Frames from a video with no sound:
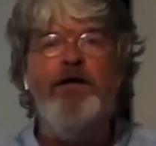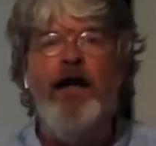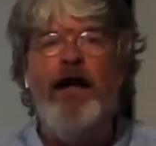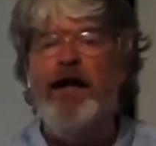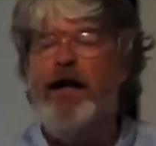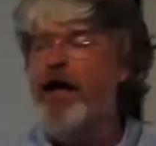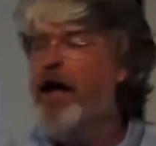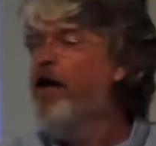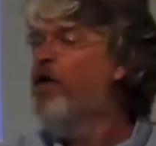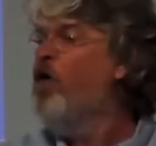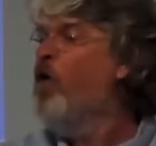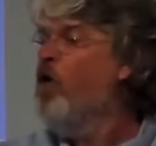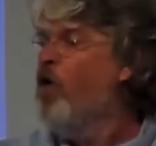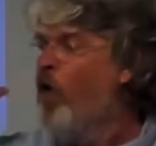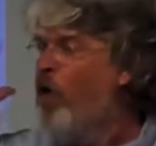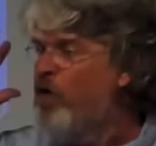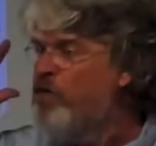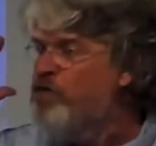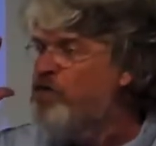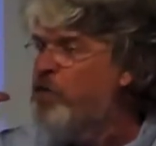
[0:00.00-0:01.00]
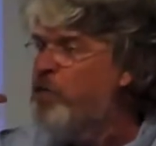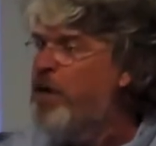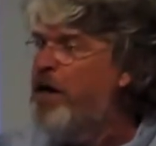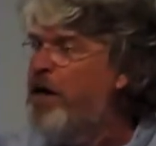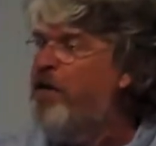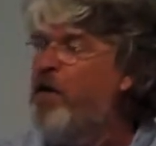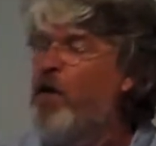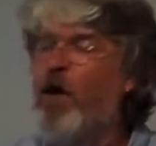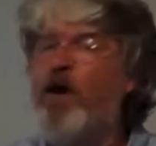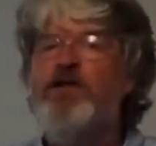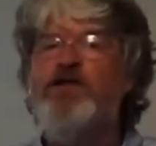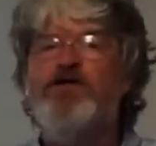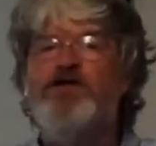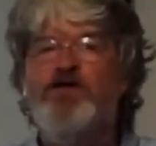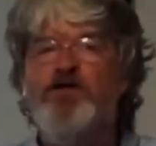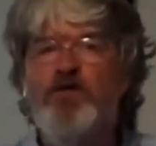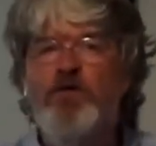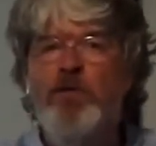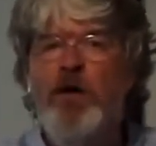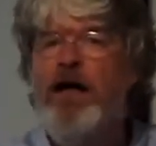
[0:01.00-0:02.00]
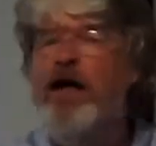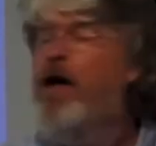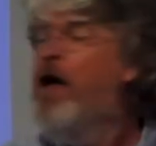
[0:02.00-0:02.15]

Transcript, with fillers: And again, I'll also be there on Zoom